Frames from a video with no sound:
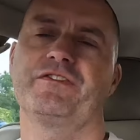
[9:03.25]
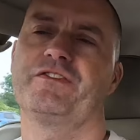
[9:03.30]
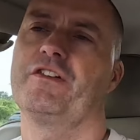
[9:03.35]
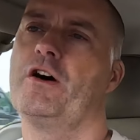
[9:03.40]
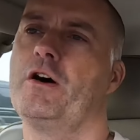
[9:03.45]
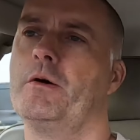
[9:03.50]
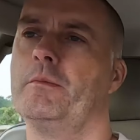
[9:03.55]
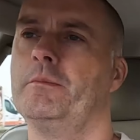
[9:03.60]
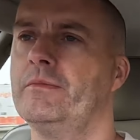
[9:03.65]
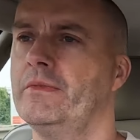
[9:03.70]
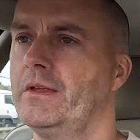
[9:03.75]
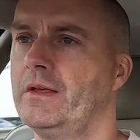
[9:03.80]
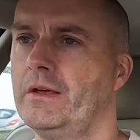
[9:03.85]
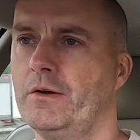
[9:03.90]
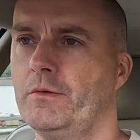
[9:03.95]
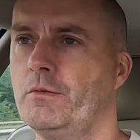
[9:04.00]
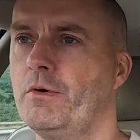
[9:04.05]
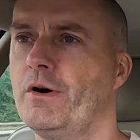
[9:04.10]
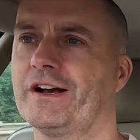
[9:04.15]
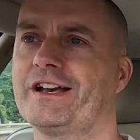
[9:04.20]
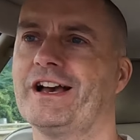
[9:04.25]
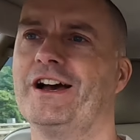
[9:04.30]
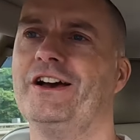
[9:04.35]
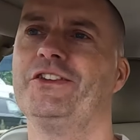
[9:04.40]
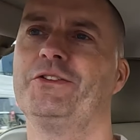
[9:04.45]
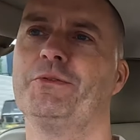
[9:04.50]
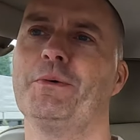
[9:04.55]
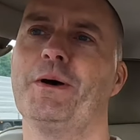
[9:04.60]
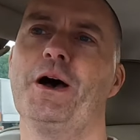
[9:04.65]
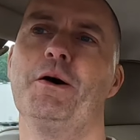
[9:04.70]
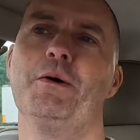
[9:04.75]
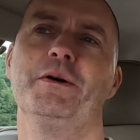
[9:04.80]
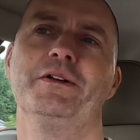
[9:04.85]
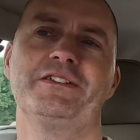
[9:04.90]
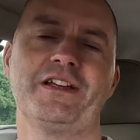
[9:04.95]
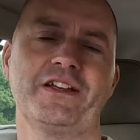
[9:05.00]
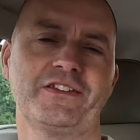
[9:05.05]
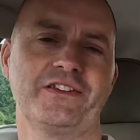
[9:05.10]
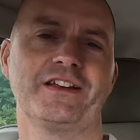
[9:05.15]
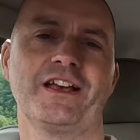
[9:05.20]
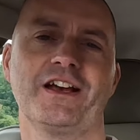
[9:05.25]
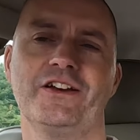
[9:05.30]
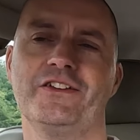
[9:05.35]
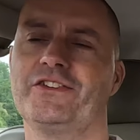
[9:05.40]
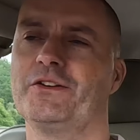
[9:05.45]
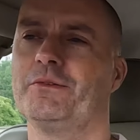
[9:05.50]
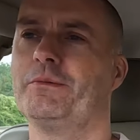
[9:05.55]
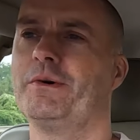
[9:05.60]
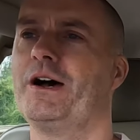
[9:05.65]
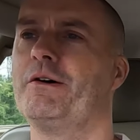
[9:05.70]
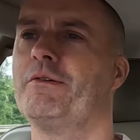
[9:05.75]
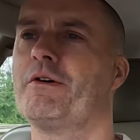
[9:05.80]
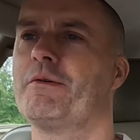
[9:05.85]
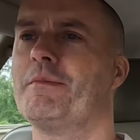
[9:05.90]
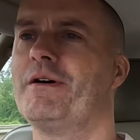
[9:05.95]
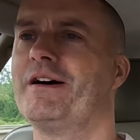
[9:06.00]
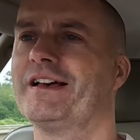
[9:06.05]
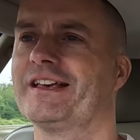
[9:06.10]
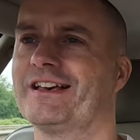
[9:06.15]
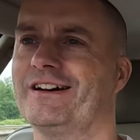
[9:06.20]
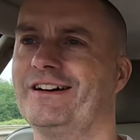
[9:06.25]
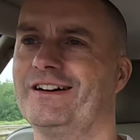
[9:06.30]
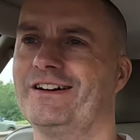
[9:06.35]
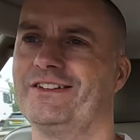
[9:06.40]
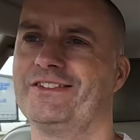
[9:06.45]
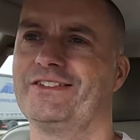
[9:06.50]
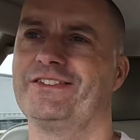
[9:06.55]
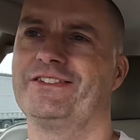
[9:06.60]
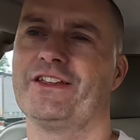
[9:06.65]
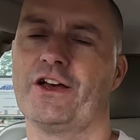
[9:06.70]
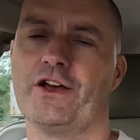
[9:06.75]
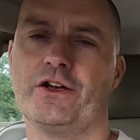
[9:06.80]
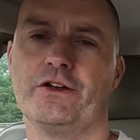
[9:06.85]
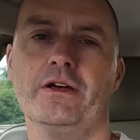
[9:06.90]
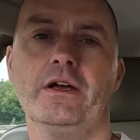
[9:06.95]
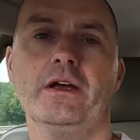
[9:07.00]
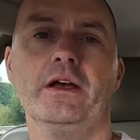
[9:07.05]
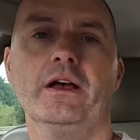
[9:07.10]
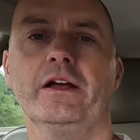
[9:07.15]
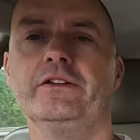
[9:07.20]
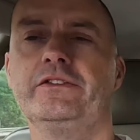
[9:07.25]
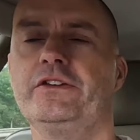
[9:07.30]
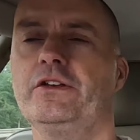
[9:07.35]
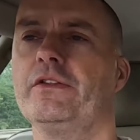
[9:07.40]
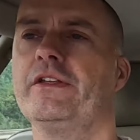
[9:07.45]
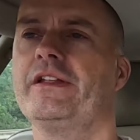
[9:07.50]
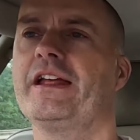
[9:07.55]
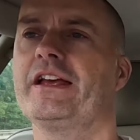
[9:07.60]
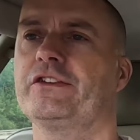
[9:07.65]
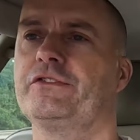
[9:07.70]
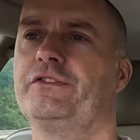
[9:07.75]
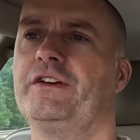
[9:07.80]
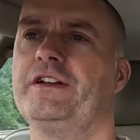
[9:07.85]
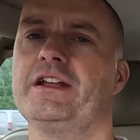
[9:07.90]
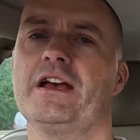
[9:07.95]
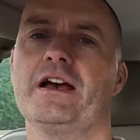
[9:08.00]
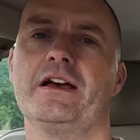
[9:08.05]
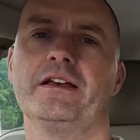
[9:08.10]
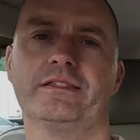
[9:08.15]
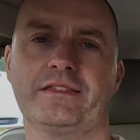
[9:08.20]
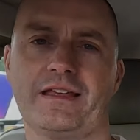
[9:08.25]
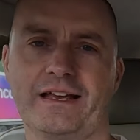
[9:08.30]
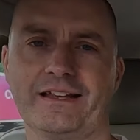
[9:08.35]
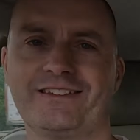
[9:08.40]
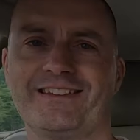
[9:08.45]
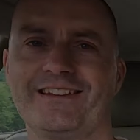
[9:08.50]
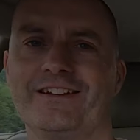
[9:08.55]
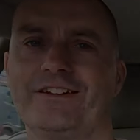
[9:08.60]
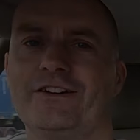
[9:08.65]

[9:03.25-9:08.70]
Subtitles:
from what goes well and doesn't go so well with my cars. So until the next video, thanks a